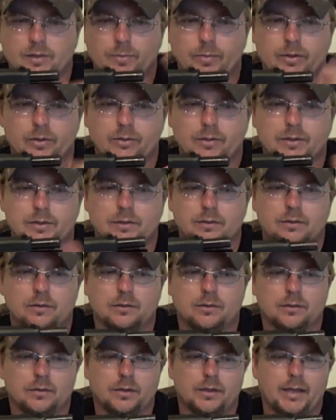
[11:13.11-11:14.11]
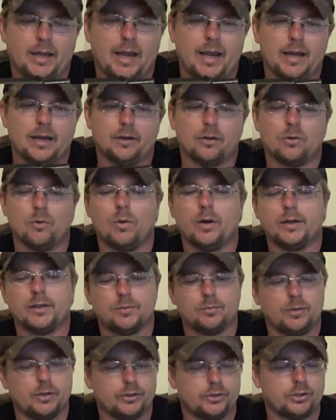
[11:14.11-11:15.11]
The barrel can't quite
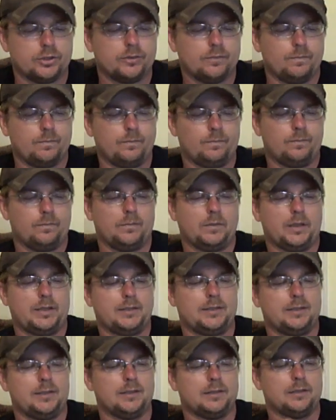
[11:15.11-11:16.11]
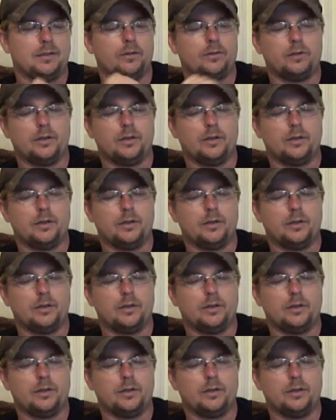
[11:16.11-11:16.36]
as much as it does in other